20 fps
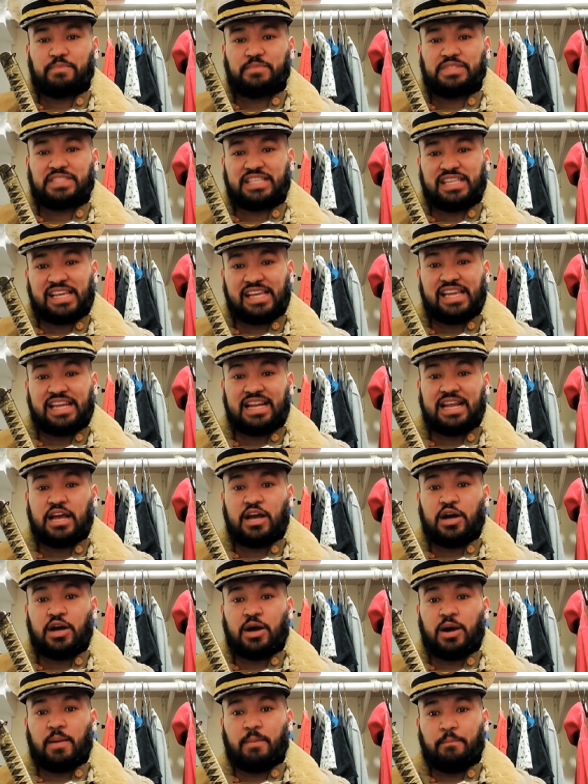seen
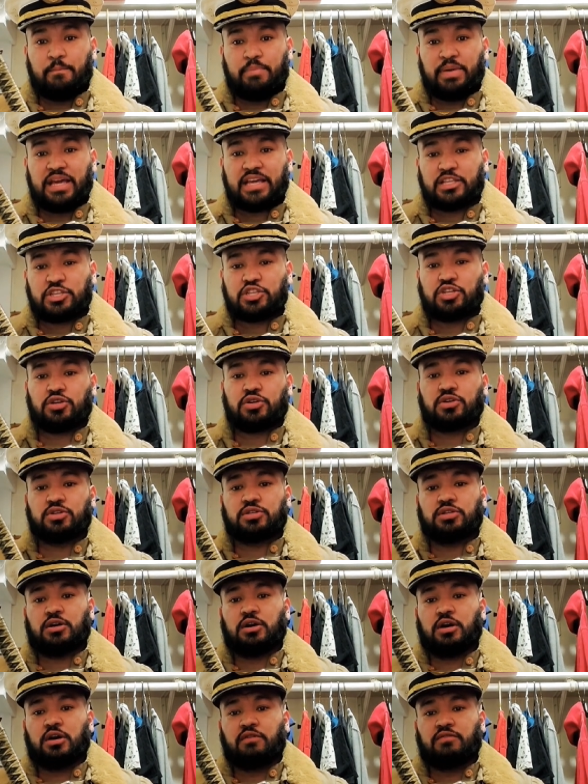uh,
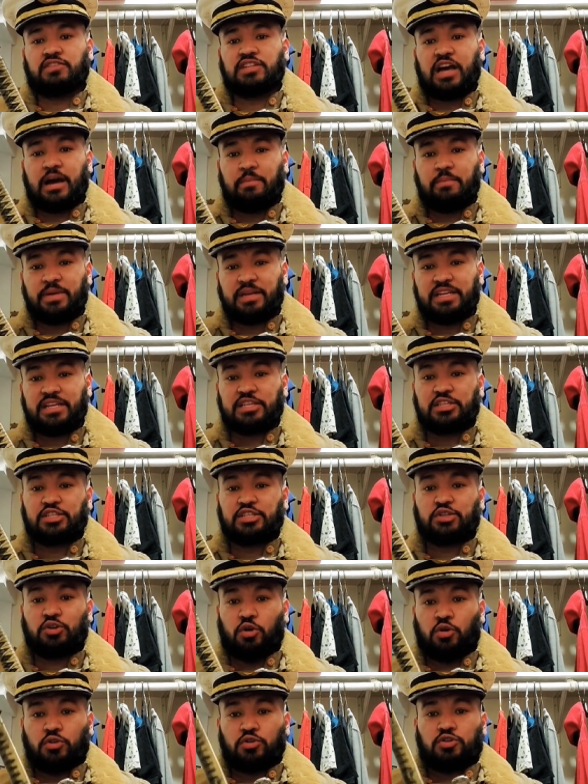pictures of Japanese
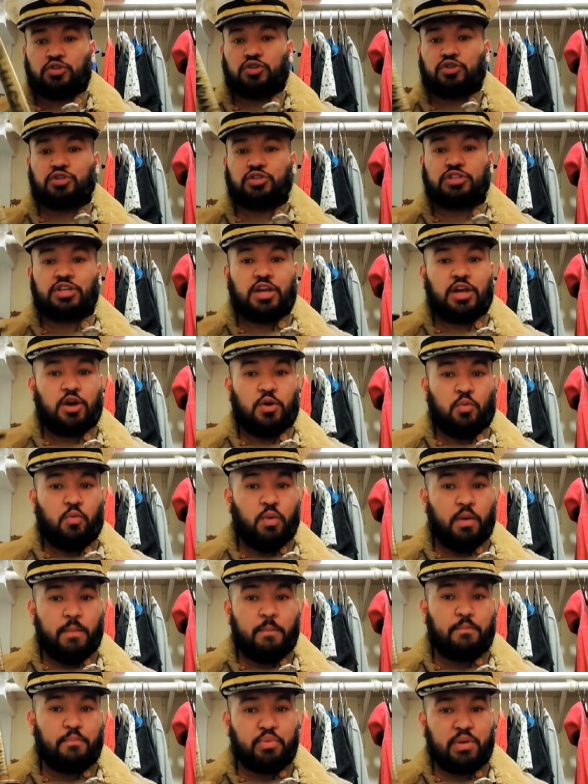soldiers
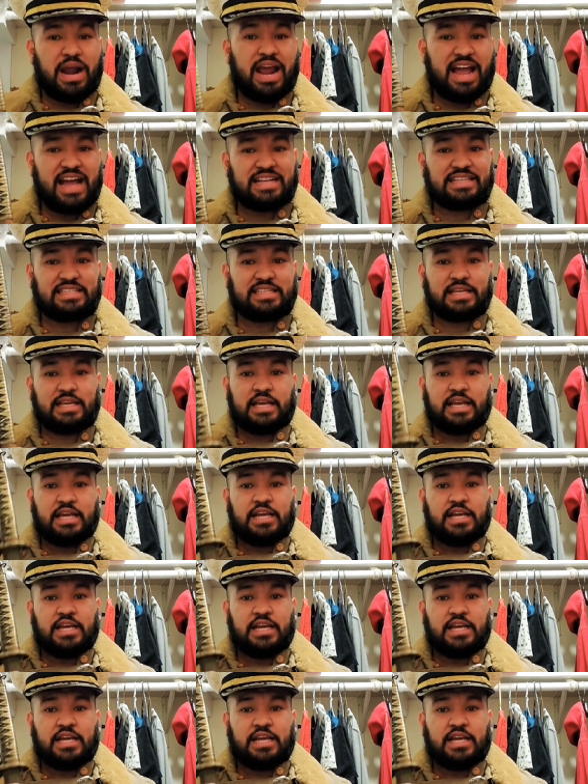with brass